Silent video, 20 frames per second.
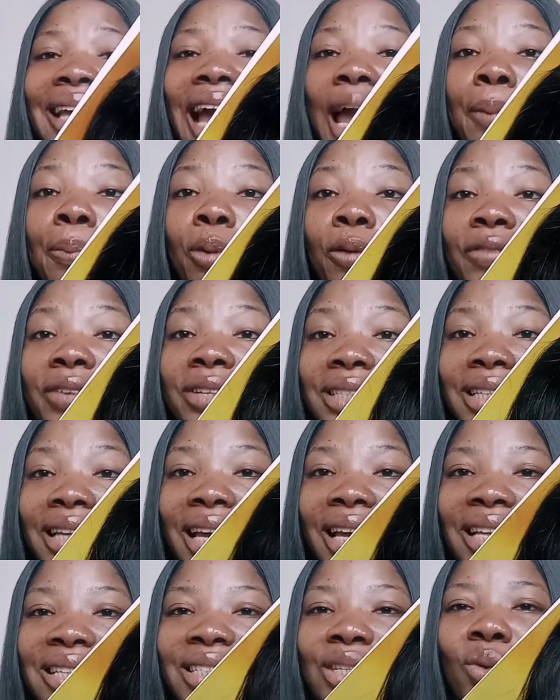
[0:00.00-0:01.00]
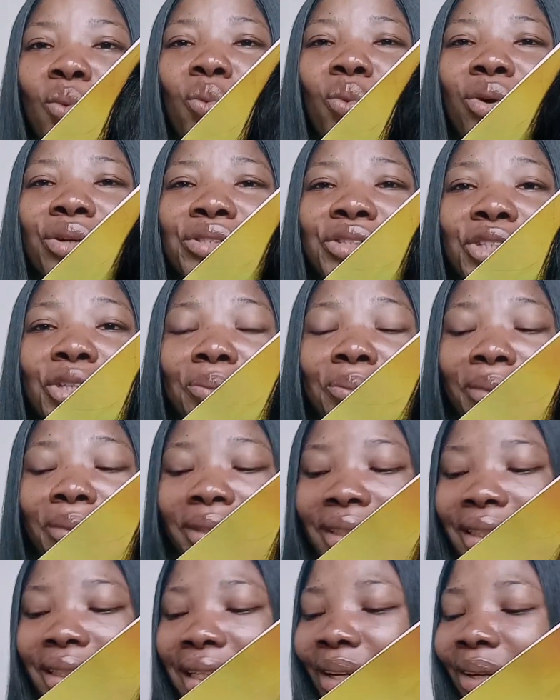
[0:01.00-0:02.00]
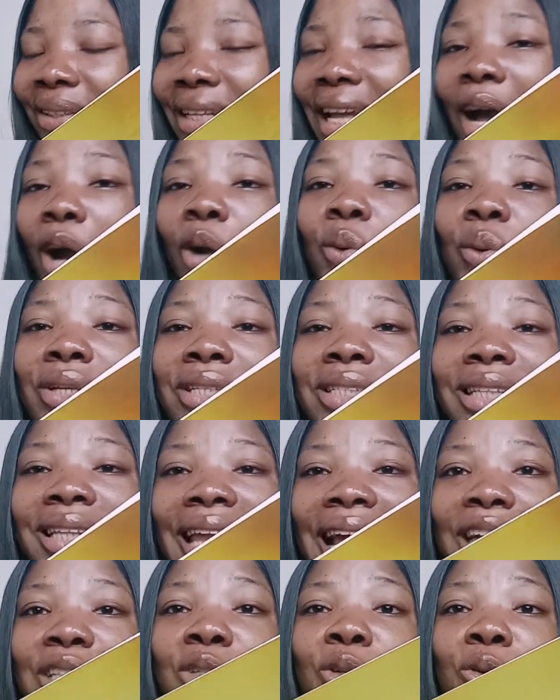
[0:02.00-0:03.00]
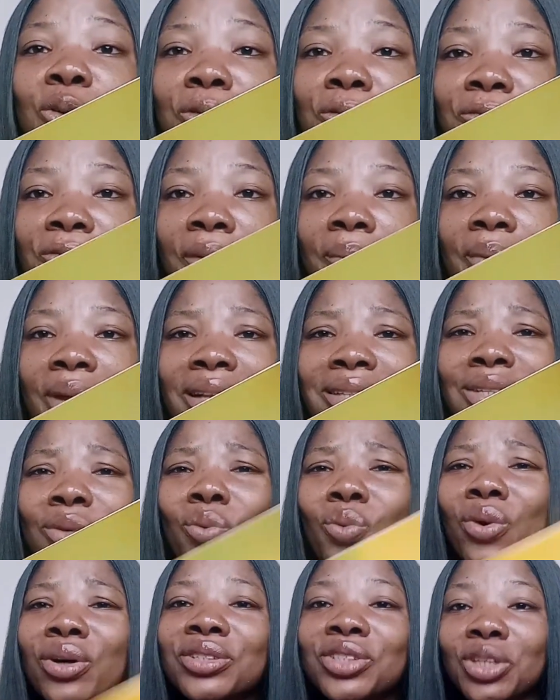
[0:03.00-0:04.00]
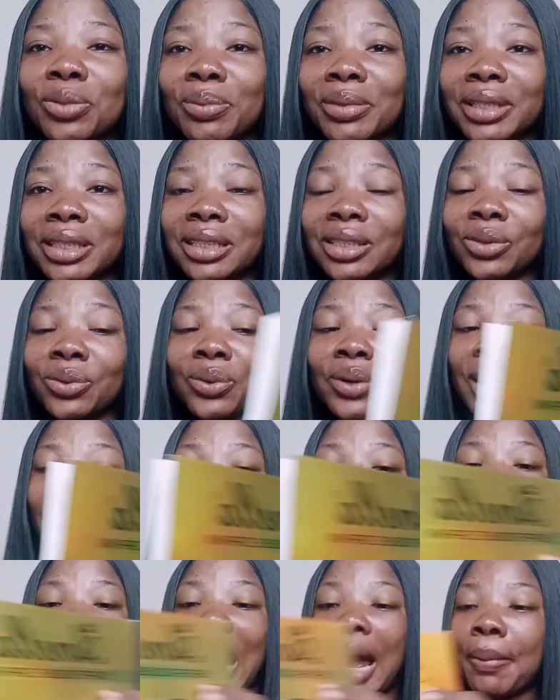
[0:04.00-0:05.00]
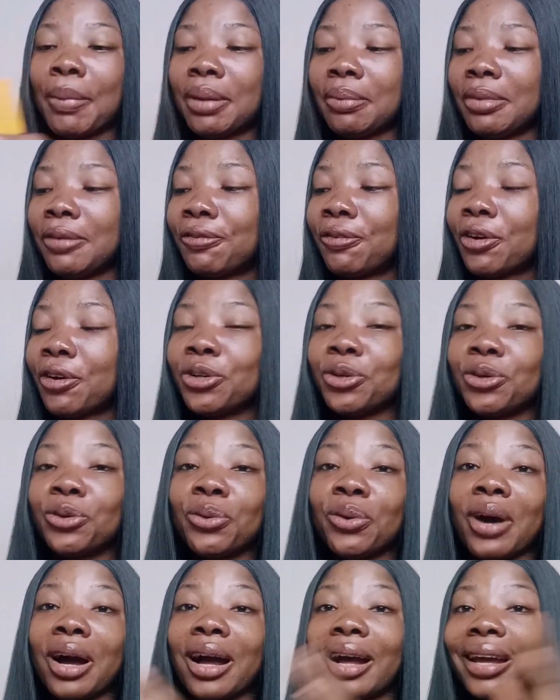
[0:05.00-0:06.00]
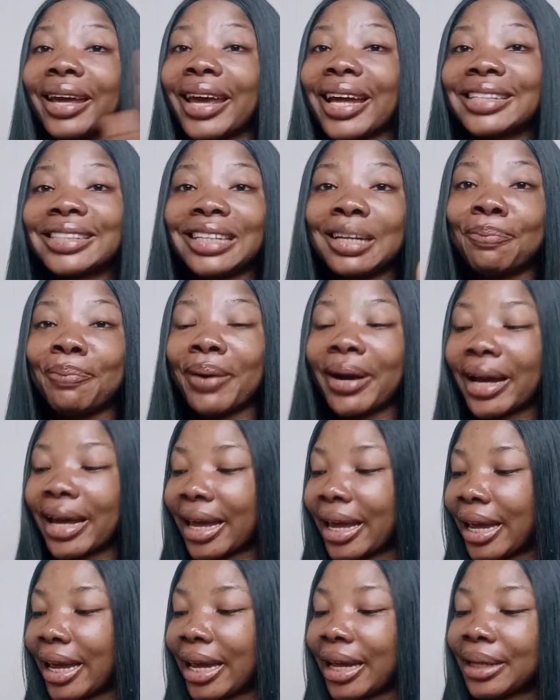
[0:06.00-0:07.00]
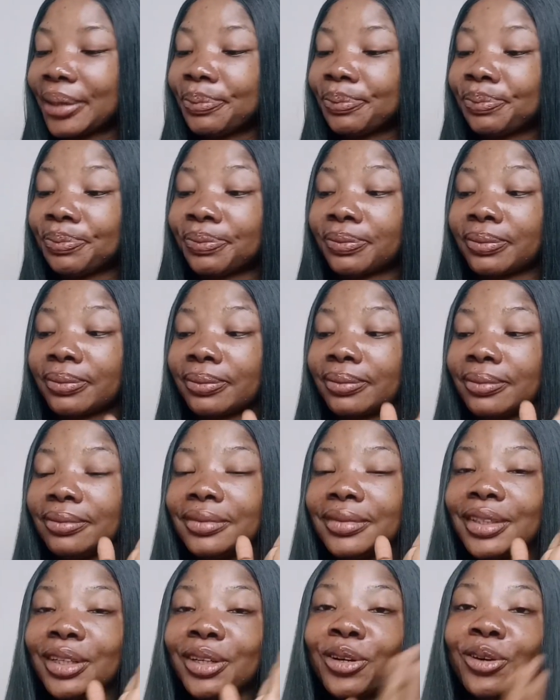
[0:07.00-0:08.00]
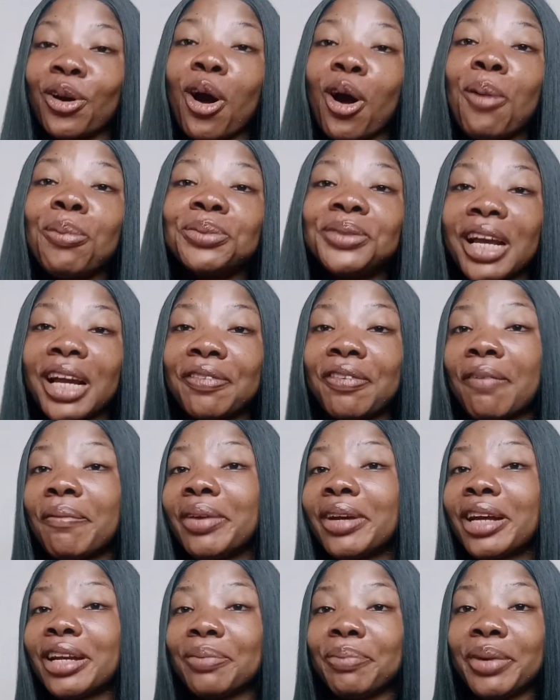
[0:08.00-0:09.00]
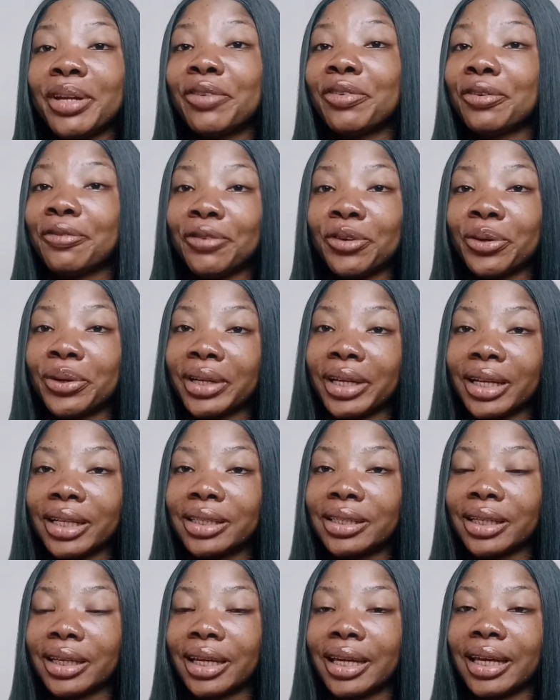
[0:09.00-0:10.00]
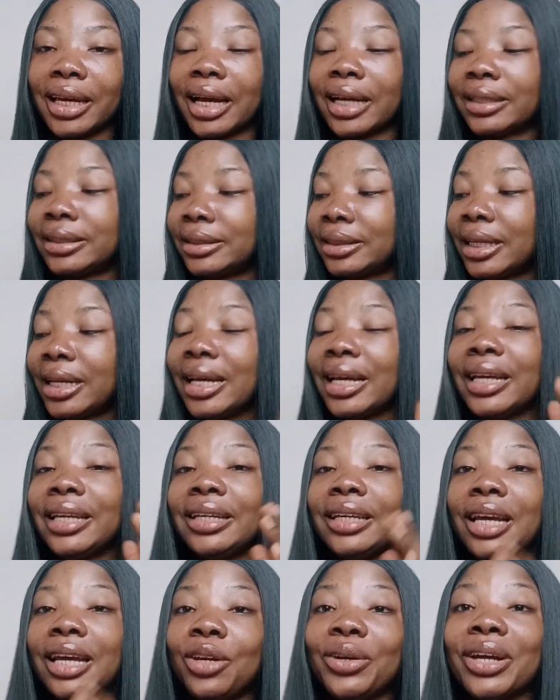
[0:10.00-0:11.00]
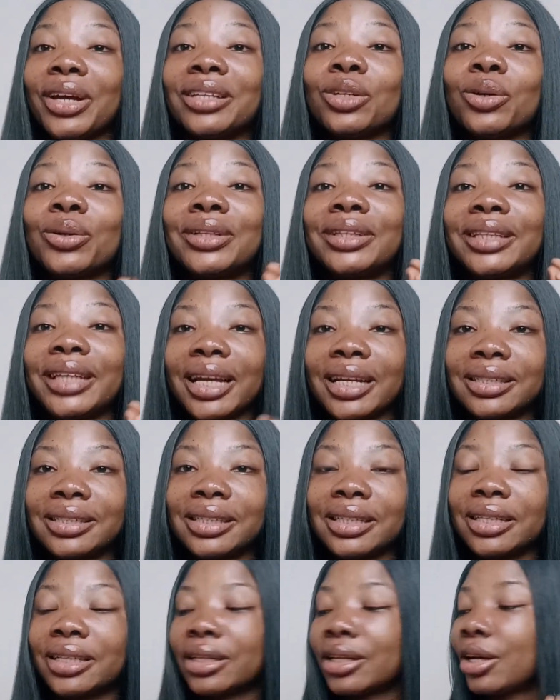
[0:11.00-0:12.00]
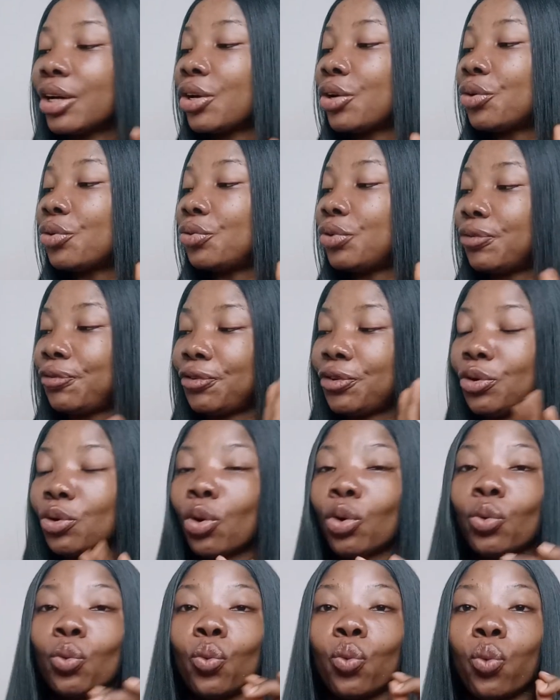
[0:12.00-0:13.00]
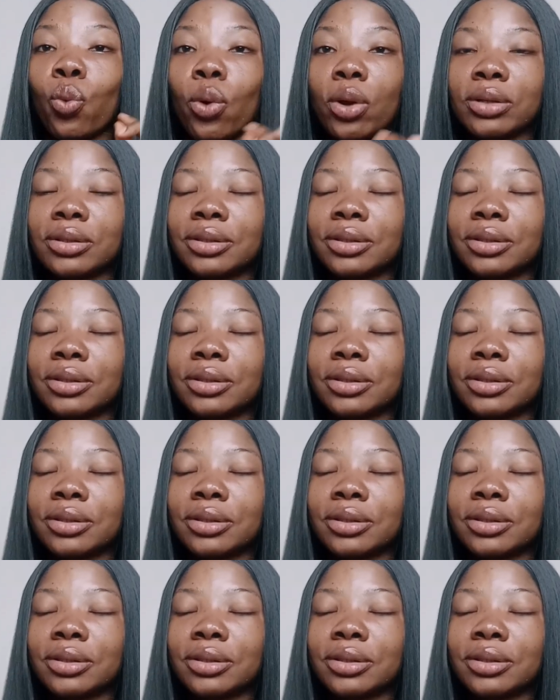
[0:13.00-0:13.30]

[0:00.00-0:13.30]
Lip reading: of this hair, is it worth your money? But I always like to confirm that, is it worth your money? So, I mean, before you go get any pack hair, come check if I made a review on it, okay? And here you get the authentic review on what